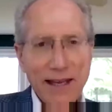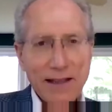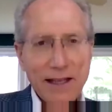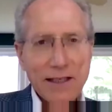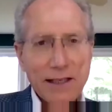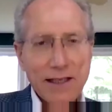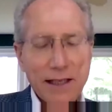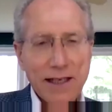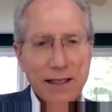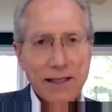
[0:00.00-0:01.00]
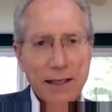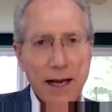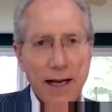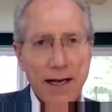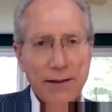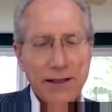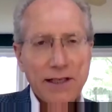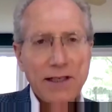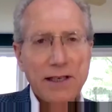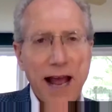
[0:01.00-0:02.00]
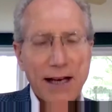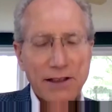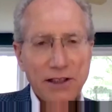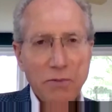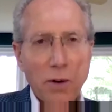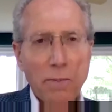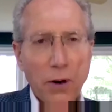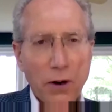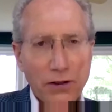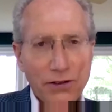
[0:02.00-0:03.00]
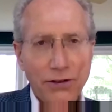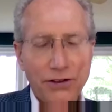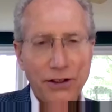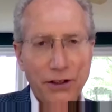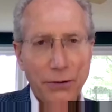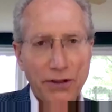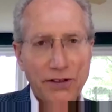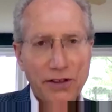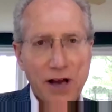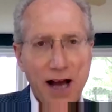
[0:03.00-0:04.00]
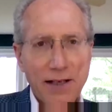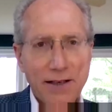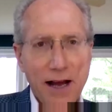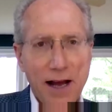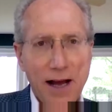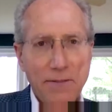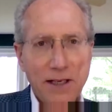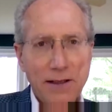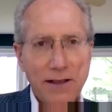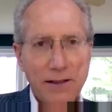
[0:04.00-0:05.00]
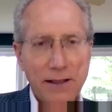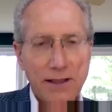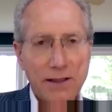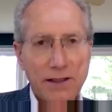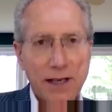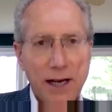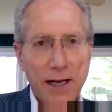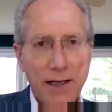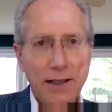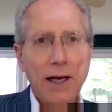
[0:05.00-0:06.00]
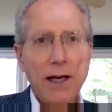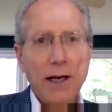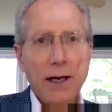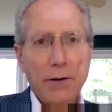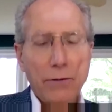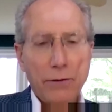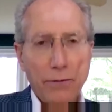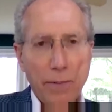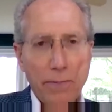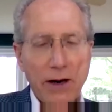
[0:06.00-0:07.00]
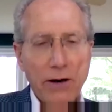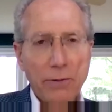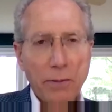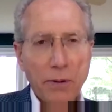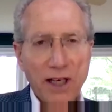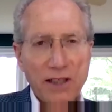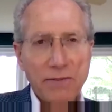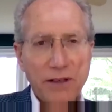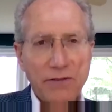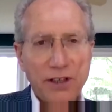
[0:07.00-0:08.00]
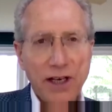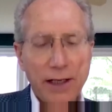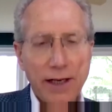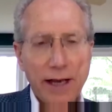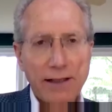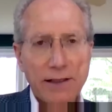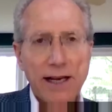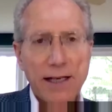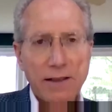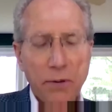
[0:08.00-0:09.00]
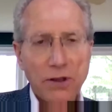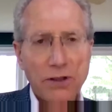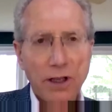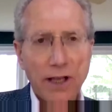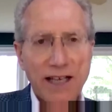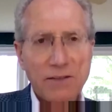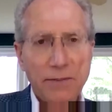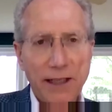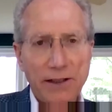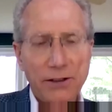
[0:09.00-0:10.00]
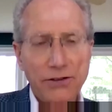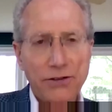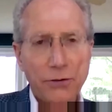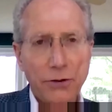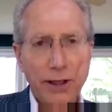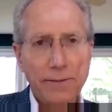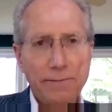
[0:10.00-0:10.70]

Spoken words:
this is actually more personal to you, is it not? I mean, this repair and replacement of skin has a personal aspect to your story.